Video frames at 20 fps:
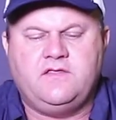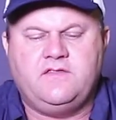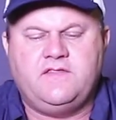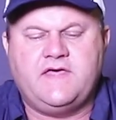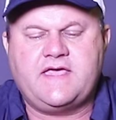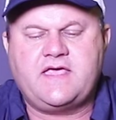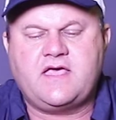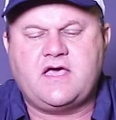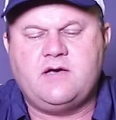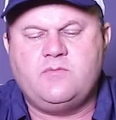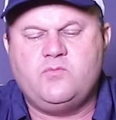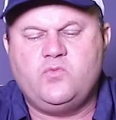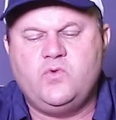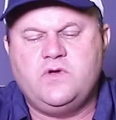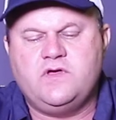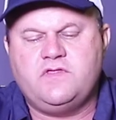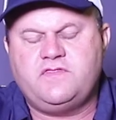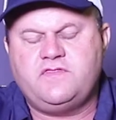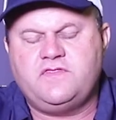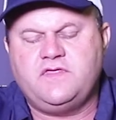They come
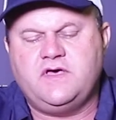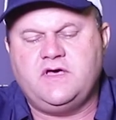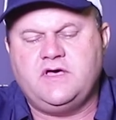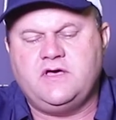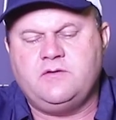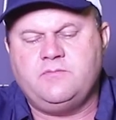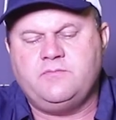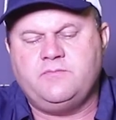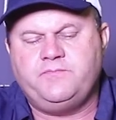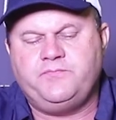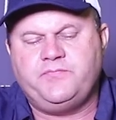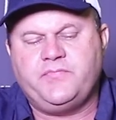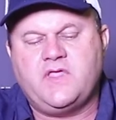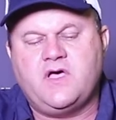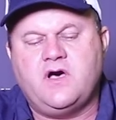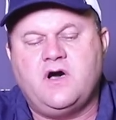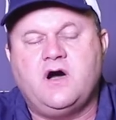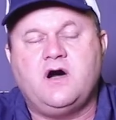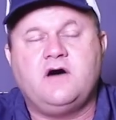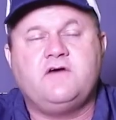with
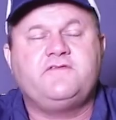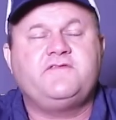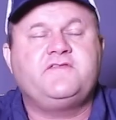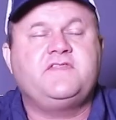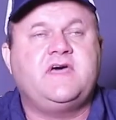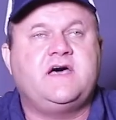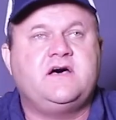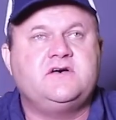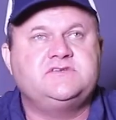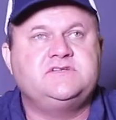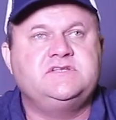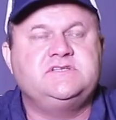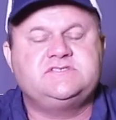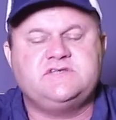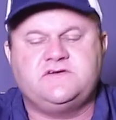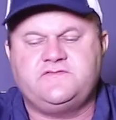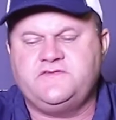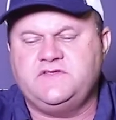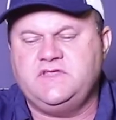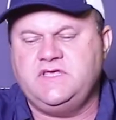half thousandths
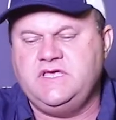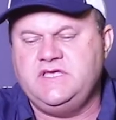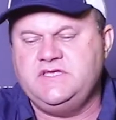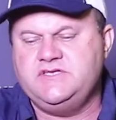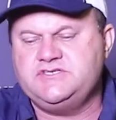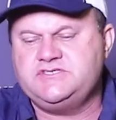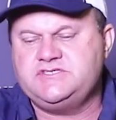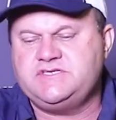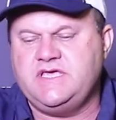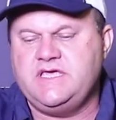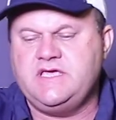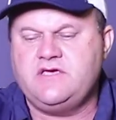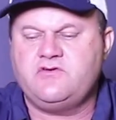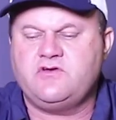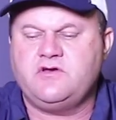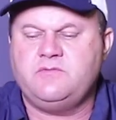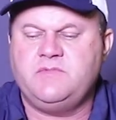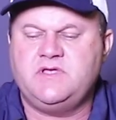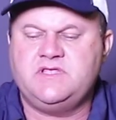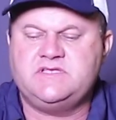of an inch
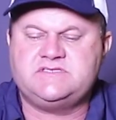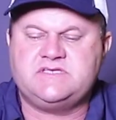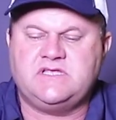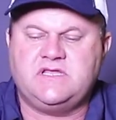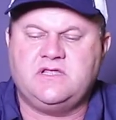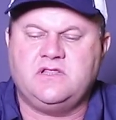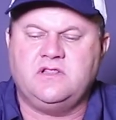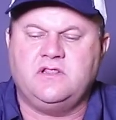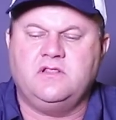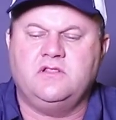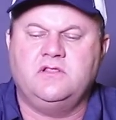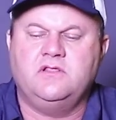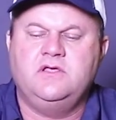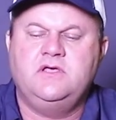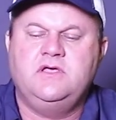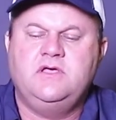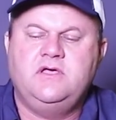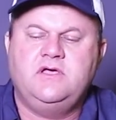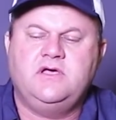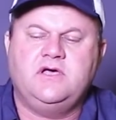increments, the little
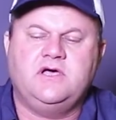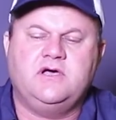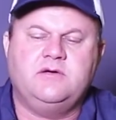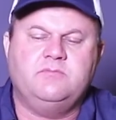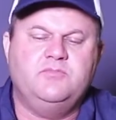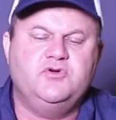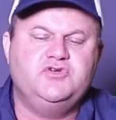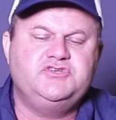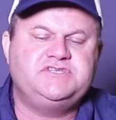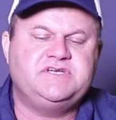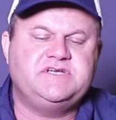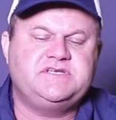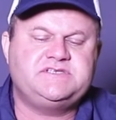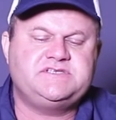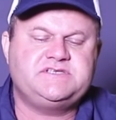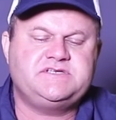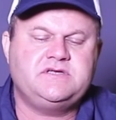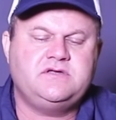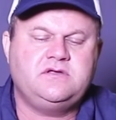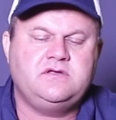
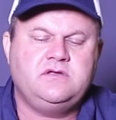bushes.